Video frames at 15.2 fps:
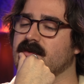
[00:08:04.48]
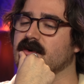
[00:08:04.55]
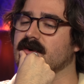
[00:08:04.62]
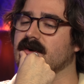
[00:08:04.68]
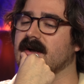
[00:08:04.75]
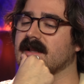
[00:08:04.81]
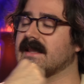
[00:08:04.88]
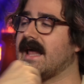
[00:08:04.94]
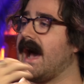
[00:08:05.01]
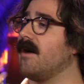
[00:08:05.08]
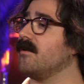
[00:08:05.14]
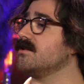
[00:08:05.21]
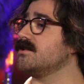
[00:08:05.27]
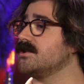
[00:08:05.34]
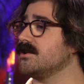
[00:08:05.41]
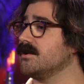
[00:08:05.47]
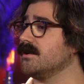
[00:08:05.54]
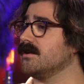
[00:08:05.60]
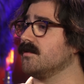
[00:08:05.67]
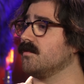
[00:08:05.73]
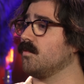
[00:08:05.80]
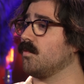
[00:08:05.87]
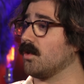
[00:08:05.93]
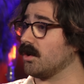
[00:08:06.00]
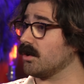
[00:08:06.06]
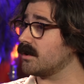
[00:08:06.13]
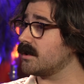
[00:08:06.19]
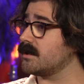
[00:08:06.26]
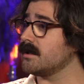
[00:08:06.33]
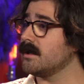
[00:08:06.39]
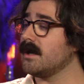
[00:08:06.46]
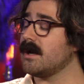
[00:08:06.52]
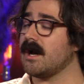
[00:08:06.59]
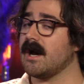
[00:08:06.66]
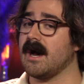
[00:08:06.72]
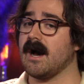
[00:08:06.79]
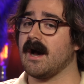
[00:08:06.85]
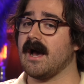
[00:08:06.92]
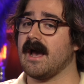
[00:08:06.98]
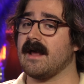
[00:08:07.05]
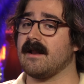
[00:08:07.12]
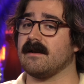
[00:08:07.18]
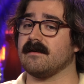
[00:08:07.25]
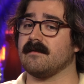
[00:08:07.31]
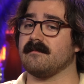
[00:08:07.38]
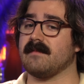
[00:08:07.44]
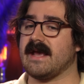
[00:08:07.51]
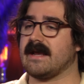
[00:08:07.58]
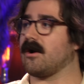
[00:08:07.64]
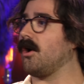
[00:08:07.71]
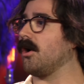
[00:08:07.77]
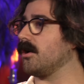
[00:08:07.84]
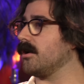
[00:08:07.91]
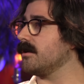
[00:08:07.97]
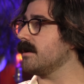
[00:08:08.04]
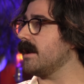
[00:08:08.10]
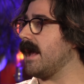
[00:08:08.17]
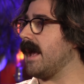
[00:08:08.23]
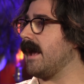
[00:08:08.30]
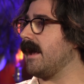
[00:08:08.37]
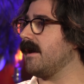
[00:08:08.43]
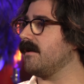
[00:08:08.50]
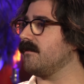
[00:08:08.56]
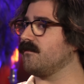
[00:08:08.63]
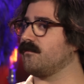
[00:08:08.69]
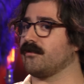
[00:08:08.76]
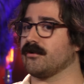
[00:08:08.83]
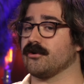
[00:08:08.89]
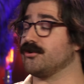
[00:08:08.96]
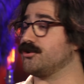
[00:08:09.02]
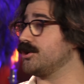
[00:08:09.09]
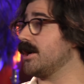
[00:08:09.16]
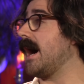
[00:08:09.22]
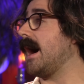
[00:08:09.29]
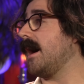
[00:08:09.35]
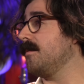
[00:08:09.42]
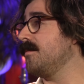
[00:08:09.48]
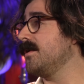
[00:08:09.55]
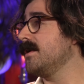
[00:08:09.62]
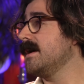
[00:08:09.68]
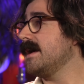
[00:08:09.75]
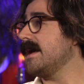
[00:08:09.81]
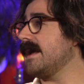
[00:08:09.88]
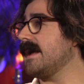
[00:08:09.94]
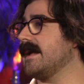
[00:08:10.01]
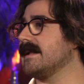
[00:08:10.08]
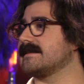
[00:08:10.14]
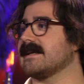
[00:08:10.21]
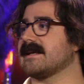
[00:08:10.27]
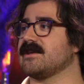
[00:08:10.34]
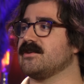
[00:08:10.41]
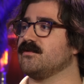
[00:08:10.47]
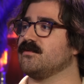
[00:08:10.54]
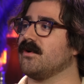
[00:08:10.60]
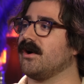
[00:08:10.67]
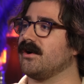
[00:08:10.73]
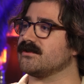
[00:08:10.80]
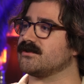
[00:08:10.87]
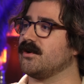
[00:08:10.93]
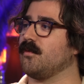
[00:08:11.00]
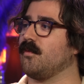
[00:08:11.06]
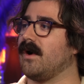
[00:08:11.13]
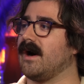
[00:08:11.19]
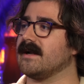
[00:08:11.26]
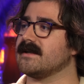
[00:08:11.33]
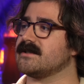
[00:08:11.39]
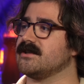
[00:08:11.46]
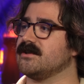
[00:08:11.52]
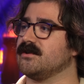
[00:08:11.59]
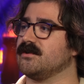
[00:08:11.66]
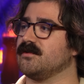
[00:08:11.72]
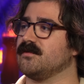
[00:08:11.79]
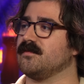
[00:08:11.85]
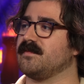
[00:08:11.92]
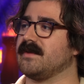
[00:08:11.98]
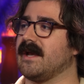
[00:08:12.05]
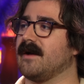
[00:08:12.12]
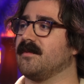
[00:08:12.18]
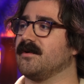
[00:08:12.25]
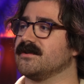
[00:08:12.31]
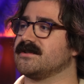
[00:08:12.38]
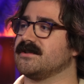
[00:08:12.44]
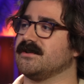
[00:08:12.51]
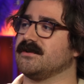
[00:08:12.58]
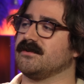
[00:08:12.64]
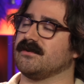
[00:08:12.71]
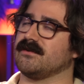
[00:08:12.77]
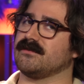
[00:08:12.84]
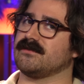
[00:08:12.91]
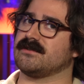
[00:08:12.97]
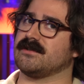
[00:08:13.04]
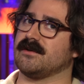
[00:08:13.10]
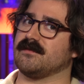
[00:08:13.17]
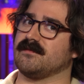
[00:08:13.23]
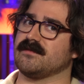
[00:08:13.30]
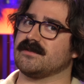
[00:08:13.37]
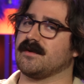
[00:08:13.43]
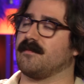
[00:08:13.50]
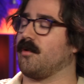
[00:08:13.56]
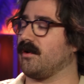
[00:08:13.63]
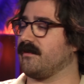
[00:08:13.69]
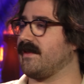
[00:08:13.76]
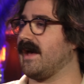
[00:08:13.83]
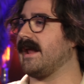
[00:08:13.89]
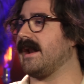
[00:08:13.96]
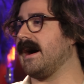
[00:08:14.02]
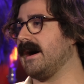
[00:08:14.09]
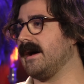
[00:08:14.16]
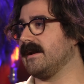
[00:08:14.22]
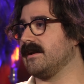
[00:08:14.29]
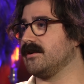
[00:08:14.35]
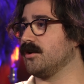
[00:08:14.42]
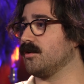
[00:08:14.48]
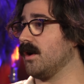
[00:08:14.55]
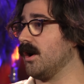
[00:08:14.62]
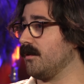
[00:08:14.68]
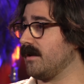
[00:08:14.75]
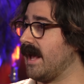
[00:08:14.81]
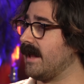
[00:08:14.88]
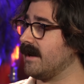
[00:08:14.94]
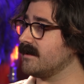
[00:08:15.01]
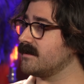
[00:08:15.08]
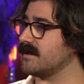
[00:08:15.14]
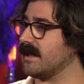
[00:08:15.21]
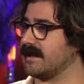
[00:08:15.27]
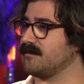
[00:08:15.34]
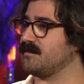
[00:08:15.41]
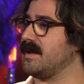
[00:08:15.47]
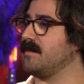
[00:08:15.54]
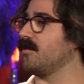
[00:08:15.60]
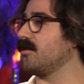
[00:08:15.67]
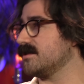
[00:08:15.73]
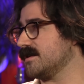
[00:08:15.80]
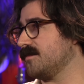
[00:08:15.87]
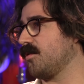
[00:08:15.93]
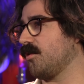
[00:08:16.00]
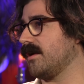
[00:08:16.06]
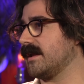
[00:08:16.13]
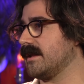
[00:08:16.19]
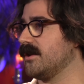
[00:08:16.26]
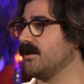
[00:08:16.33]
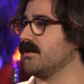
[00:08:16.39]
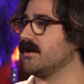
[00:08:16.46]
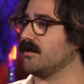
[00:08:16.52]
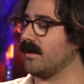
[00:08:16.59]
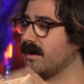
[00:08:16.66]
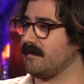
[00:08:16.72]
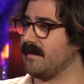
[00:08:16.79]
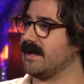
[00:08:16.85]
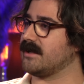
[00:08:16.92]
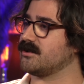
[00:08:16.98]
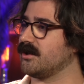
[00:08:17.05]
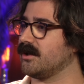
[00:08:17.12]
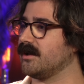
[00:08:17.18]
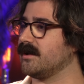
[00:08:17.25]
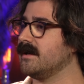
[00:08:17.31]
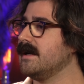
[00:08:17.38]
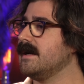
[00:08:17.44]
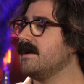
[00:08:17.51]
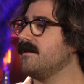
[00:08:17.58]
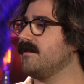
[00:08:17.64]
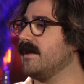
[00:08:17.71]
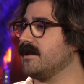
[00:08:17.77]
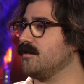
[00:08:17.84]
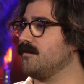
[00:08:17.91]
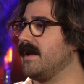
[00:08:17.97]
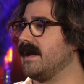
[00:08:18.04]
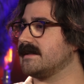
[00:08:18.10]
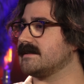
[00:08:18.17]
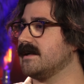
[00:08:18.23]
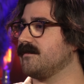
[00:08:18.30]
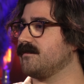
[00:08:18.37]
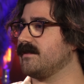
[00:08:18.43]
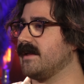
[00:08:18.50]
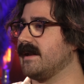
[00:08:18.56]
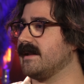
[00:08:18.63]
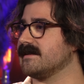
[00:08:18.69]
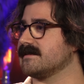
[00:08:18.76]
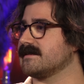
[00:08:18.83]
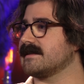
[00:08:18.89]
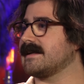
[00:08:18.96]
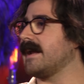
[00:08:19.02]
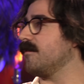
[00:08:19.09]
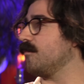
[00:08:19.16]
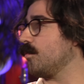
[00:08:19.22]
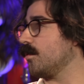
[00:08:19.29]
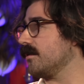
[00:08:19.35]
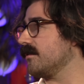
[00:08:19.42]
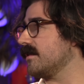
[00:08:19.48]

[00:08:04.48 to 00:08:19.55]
if you're allowed to work uh, and make art at, for your job, it's like you also want to be able to to support that on your own end. Like people are supporting you and you wanna make sure that you make stuff that is kind of